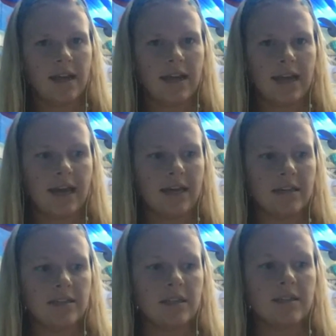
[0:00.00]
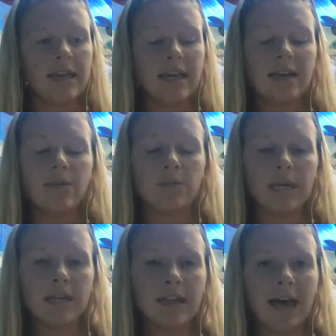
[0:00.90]
And they
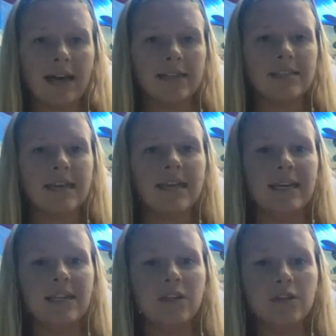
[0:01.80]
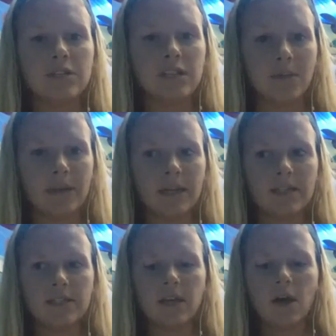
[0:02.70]
realized that in their
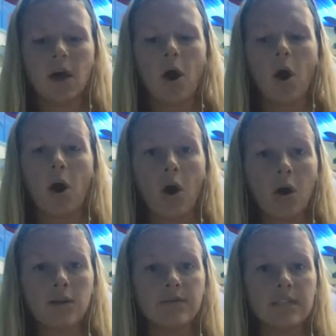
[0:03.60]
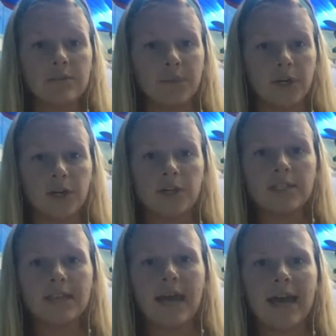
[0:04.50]
stomachs, all of these
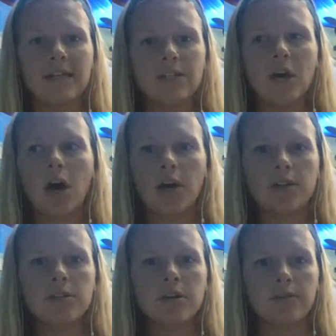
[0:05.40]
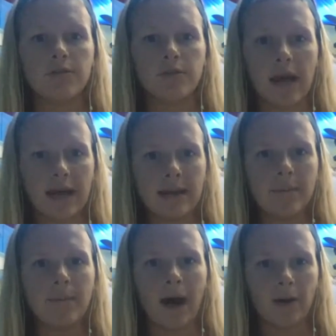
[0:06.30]
birds had tons of
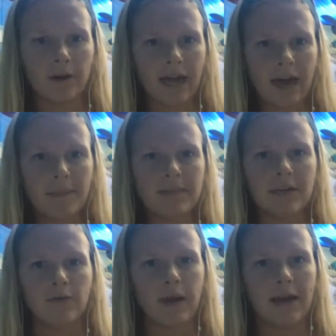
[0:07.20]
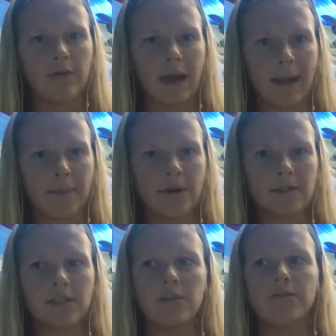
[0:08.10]
red bottle caps and red
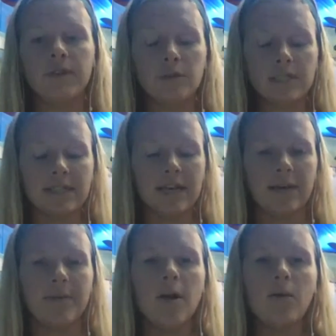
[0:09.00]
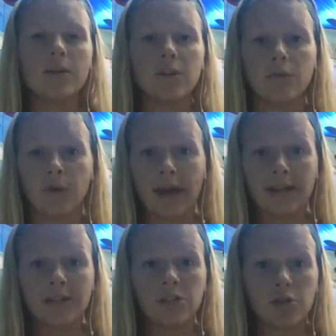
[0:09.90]
wrappers, confusing them with the
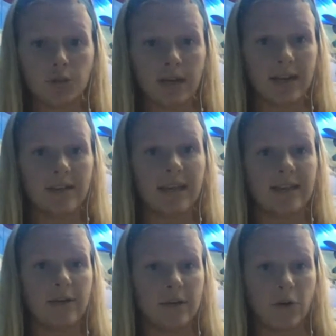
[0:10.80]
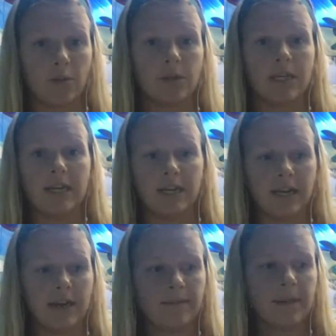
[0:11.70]
red squid that they were normally
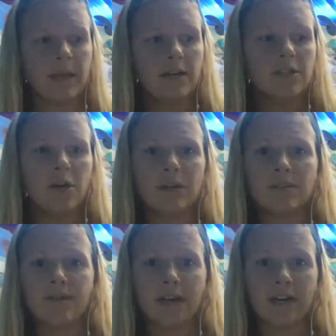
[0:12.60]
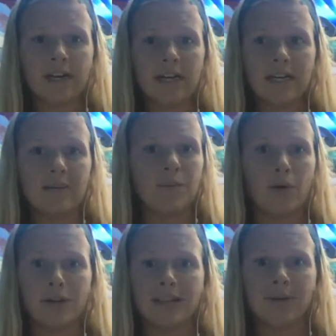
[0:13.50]
eating. So it's very
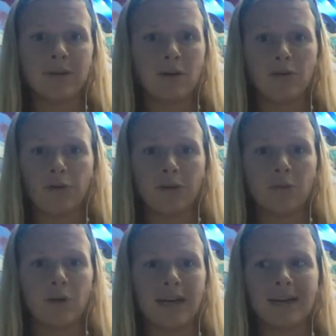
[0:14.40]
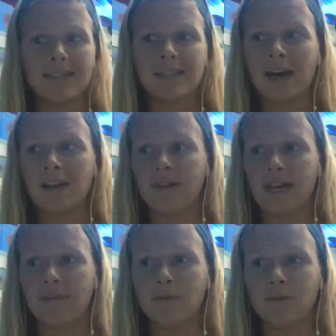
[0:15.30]
important that we don't throw them away because a lot of
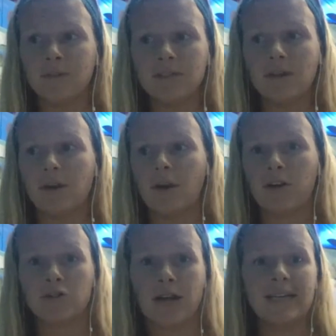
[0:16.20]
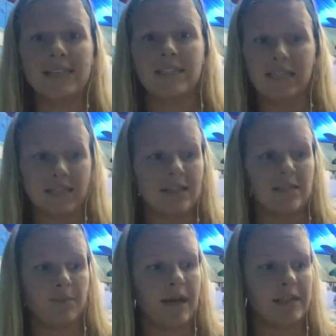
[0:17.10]
animals are trying to eat this
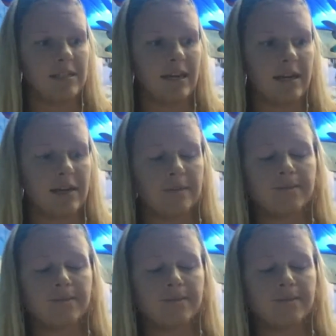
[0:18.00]
plastic.